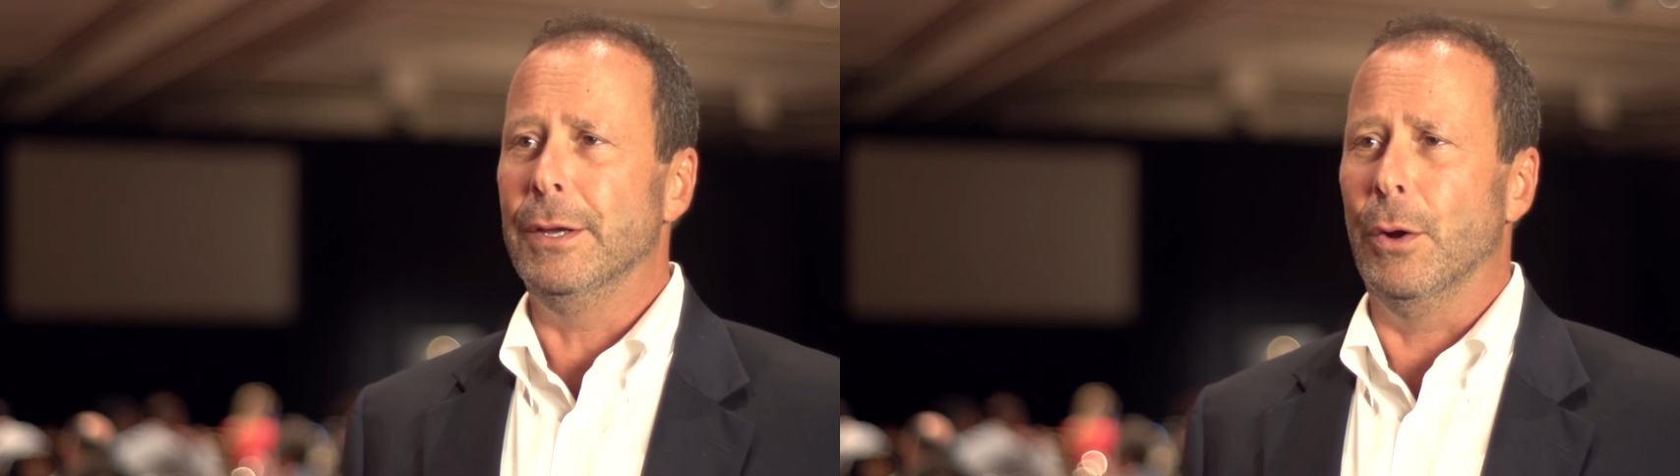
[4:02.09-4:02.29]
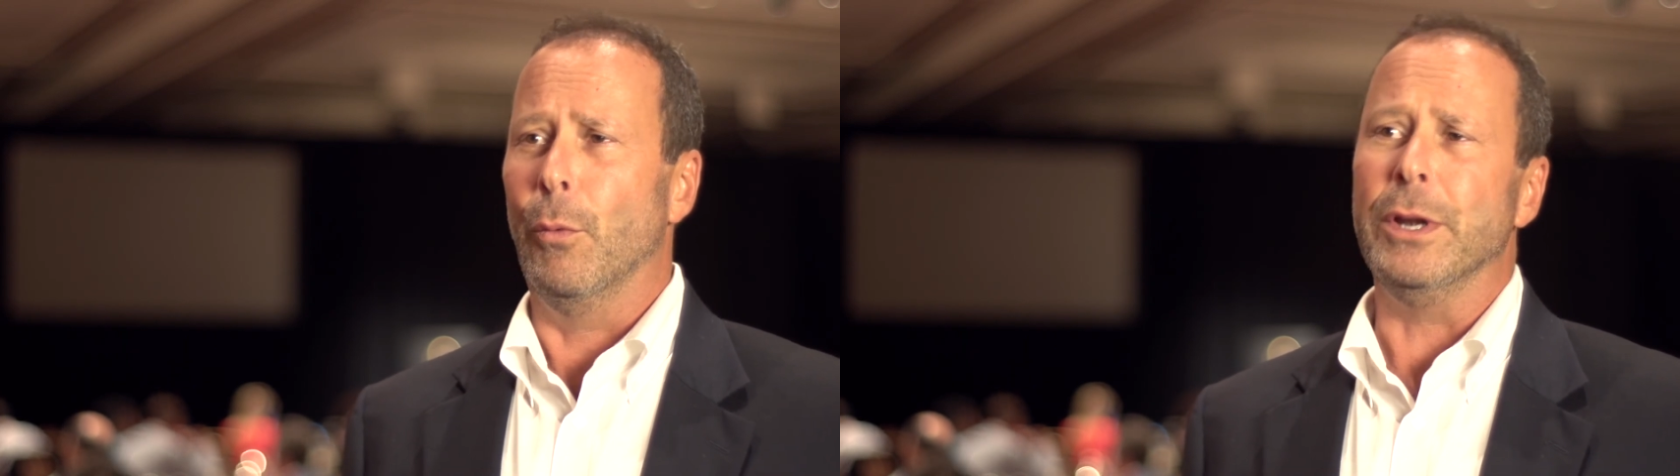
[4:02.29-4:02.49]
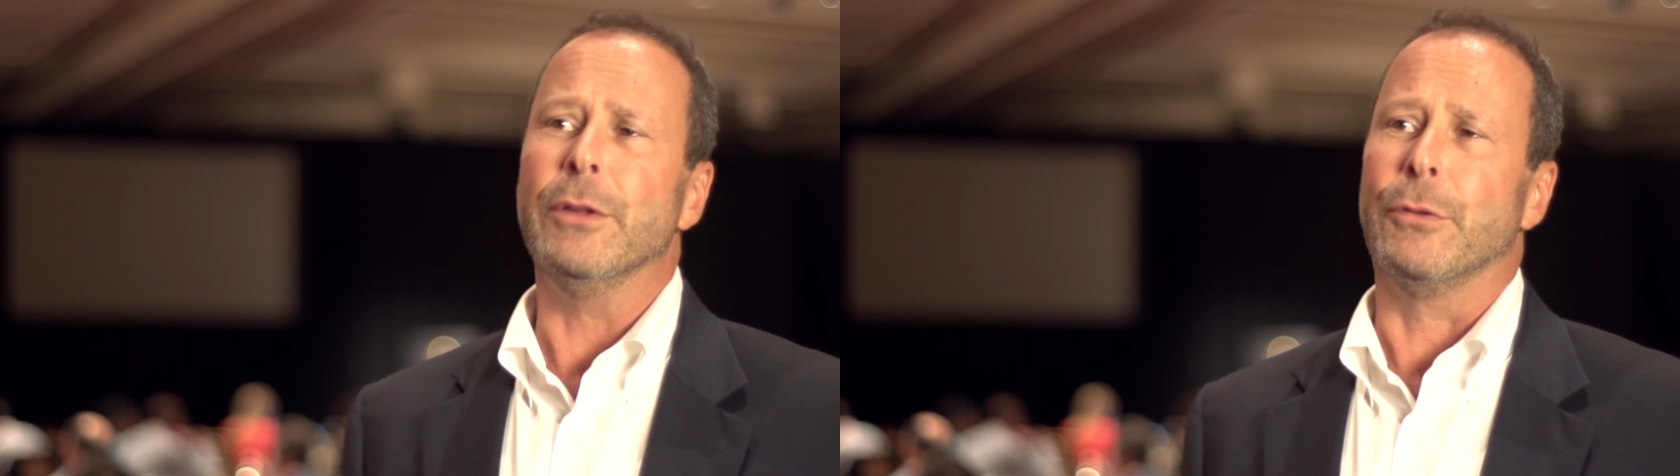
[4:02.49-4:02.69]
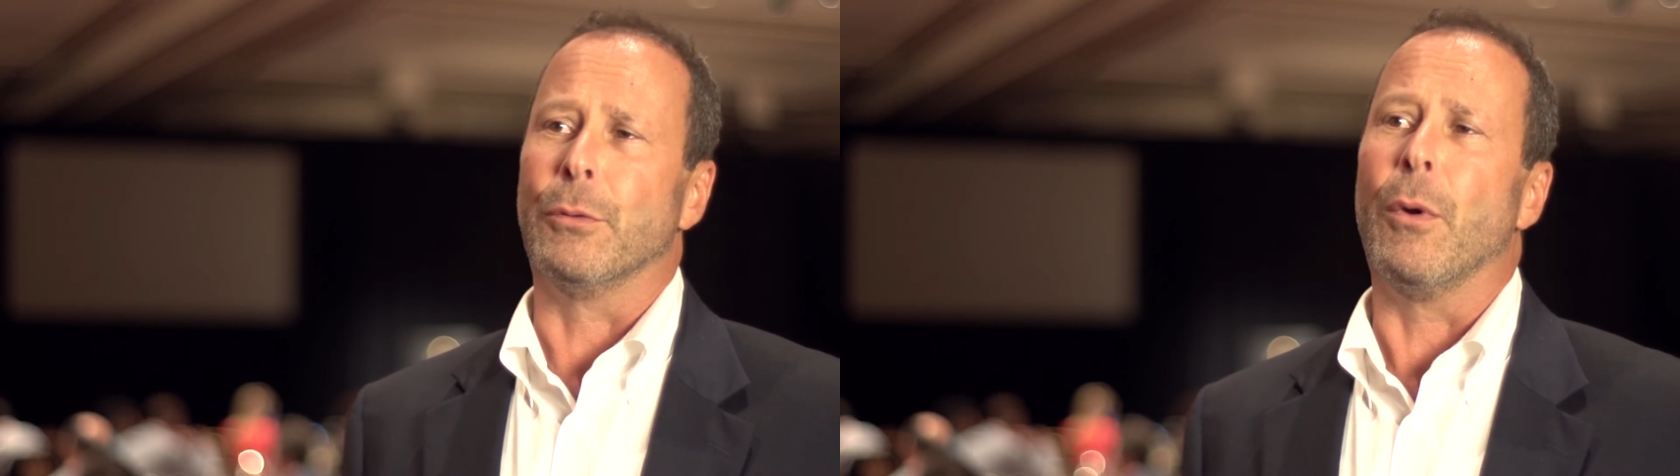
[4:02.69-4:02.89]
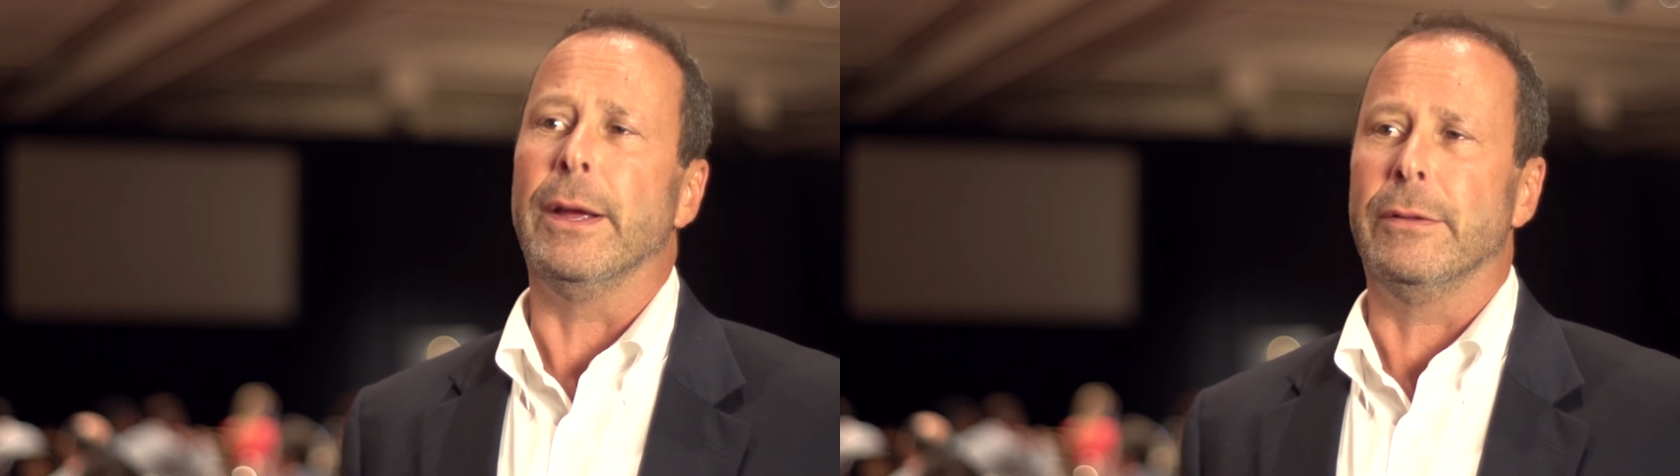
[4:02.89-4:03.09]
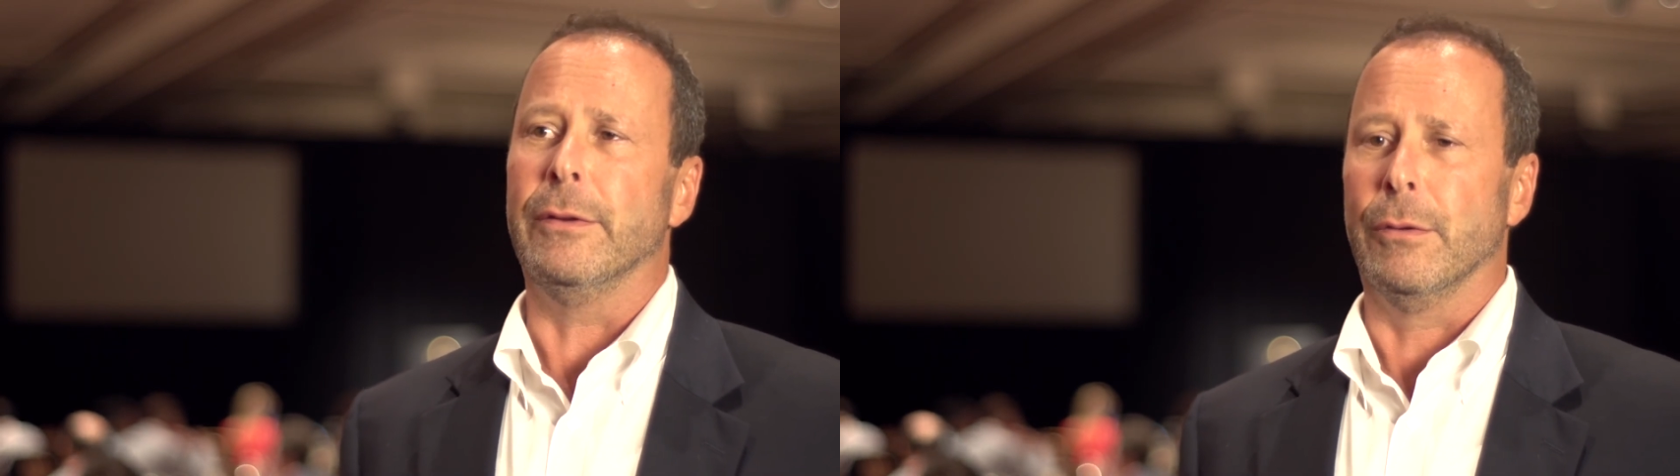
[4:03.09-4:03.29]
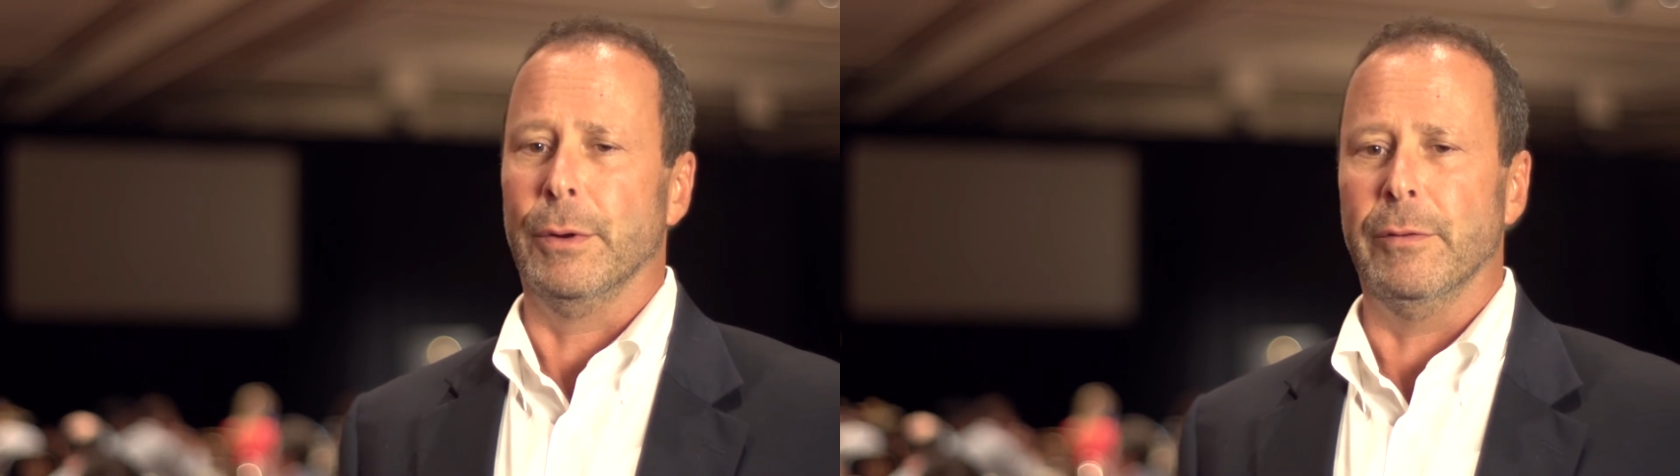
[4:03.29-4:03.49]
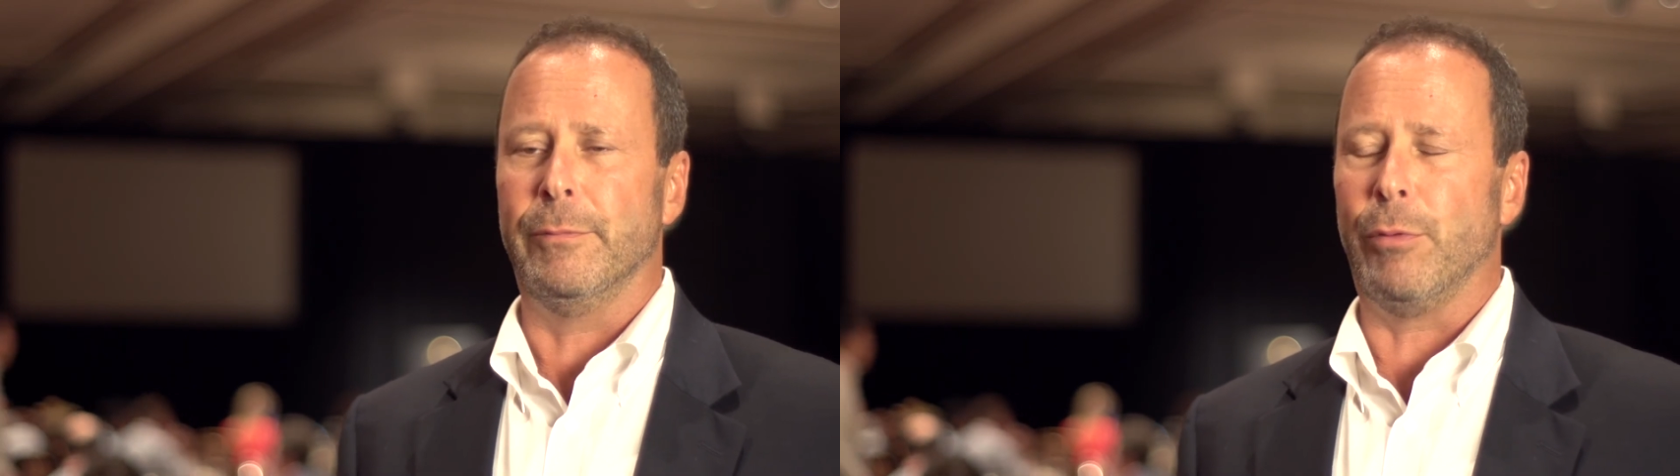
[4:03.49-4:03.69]
What is the right
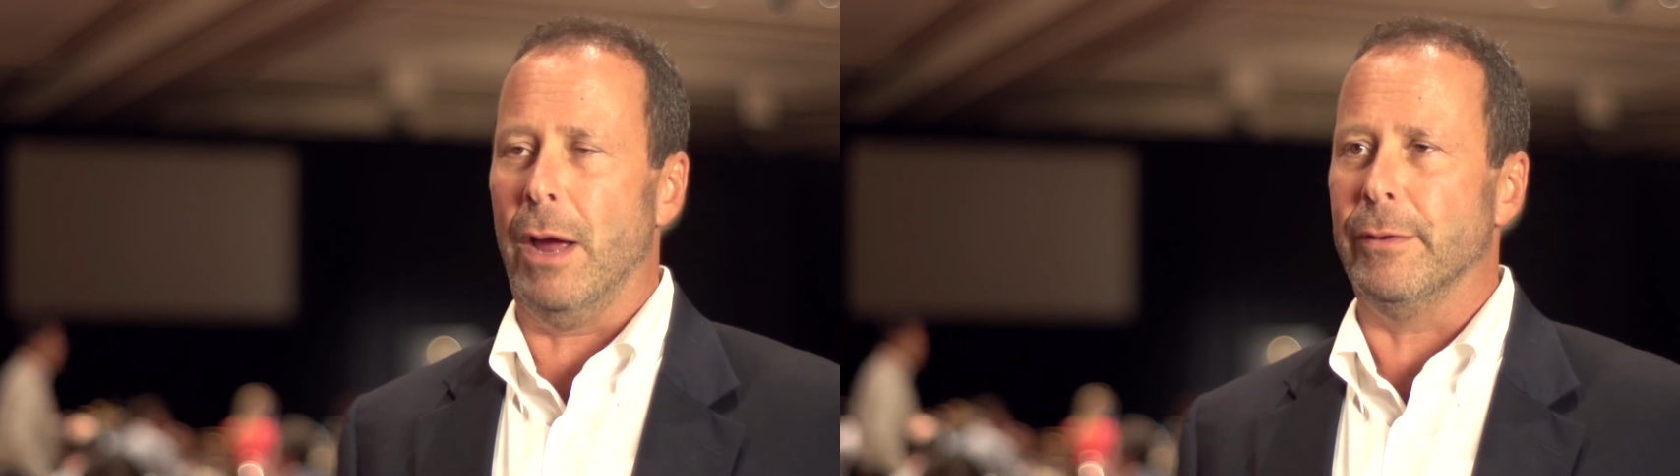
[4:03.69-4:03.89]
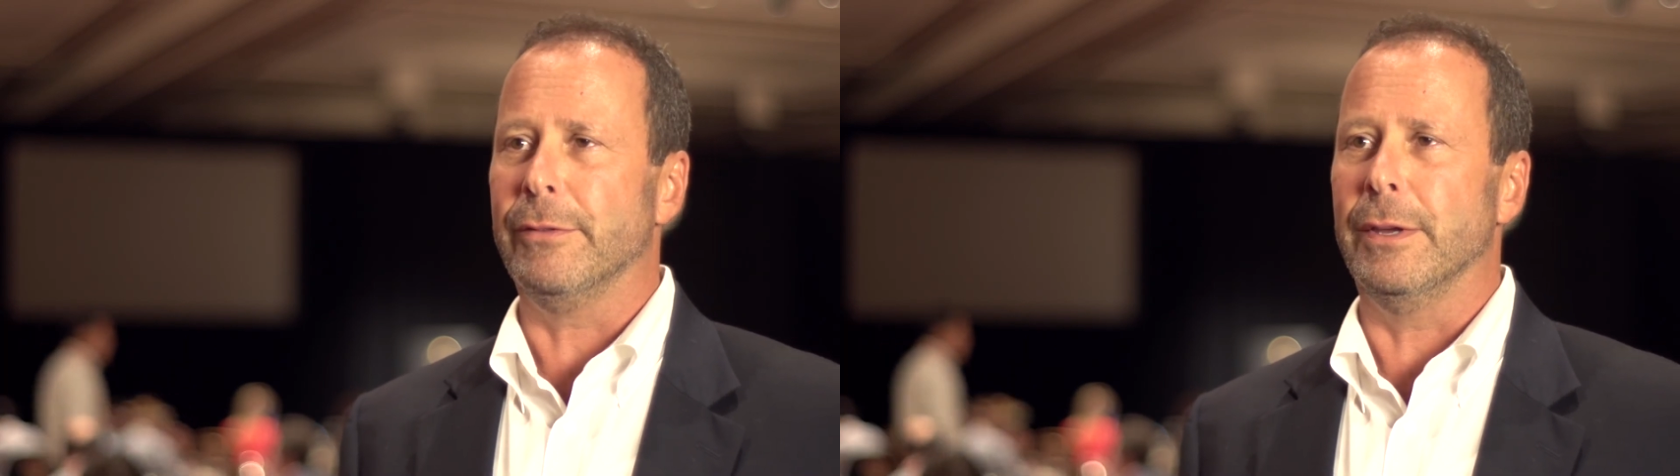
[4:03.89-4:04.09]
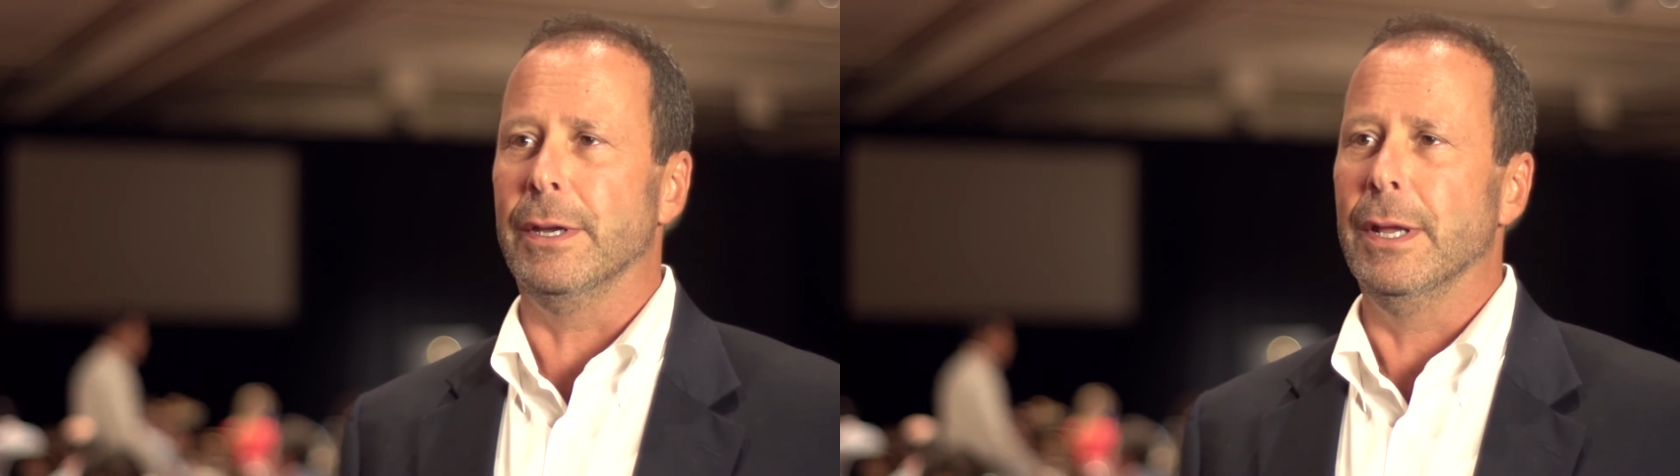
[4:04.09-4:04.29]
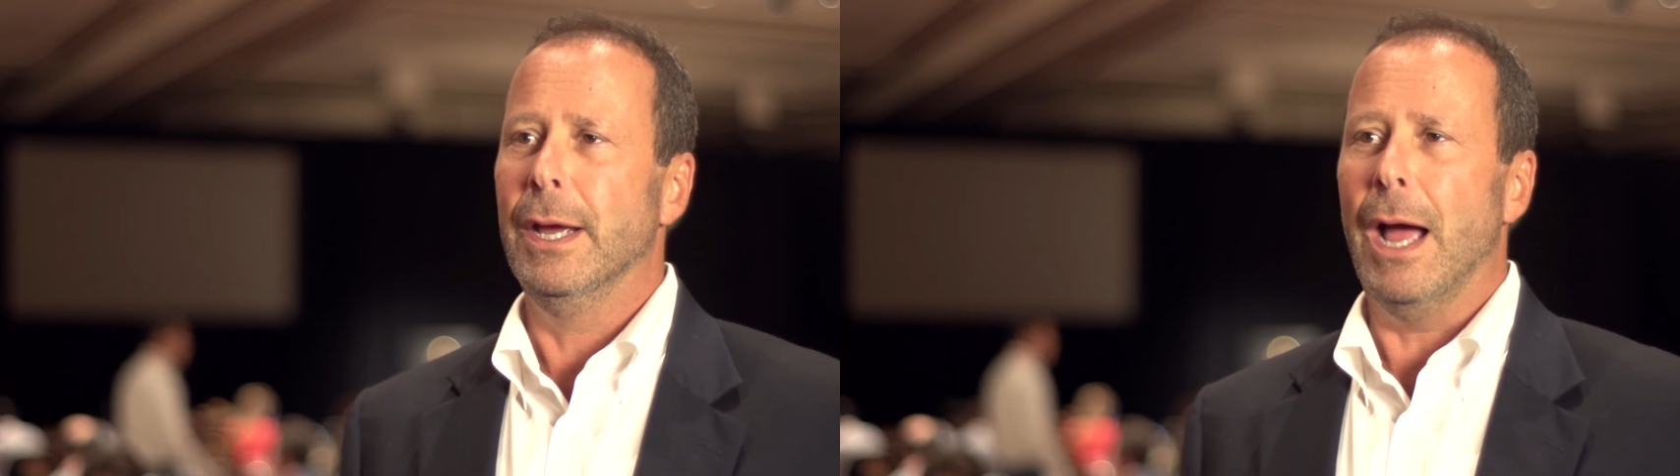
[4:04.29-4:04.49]
degree of privacy and